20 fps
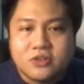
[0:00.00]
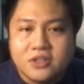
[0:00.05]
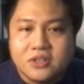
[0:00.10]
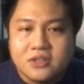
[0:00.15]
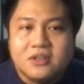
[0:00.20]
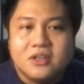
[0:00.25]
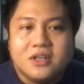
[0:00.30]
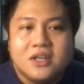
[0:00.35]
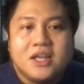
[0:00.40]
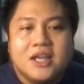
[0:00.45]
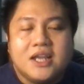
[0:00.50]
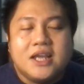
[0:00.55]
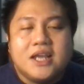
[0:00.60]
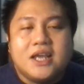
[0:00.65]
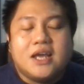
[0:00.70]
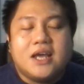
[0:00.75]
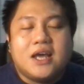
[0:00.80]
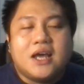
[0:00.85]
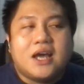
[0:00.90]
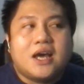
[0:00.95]
decision
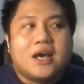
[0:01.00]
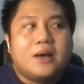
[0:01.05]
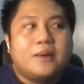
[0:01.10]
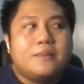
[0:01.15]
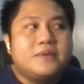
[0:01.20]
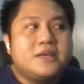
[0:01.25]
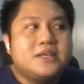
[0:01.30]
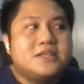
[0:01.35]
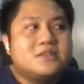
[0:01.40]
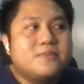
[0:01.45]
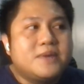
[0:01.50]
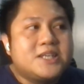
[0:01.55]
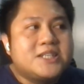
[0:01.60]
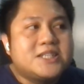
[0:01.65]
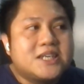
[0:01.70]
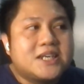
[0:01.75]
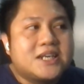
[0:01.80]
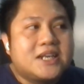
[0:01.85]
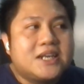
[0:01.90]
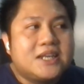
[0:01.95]

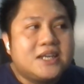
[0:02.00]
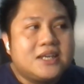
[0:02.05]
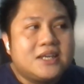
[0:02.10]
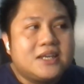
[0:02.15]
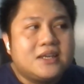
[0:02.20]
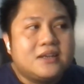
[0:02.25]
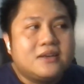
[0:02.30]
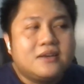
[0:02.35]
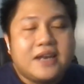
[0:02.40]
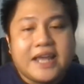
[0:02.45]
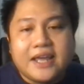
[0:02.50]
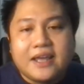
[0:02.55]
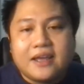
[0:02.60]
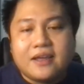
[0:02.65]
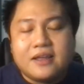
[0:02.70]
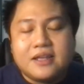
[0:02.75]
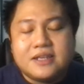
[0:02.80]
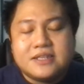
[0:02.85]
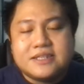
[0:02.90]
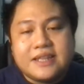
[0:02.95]
is
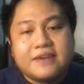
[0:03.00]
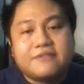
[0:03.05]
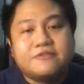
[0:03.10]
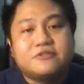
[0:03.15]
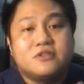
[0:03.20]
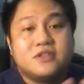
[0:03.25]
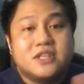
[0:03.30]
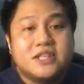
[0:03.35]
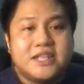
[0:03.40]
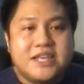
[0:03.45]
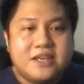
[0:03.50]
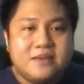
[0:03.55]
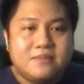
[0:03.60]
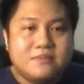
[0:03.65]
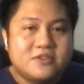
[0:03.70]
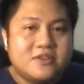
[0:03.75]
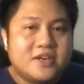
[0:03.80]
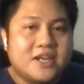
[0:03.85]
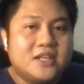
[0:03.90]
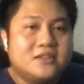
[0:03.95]
basically is left to the
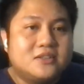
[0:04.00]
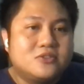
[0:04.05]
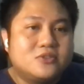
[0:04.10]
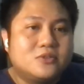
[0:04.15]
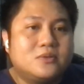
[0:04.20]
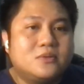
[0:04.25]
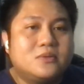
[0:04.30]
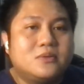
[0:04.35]
teams, right?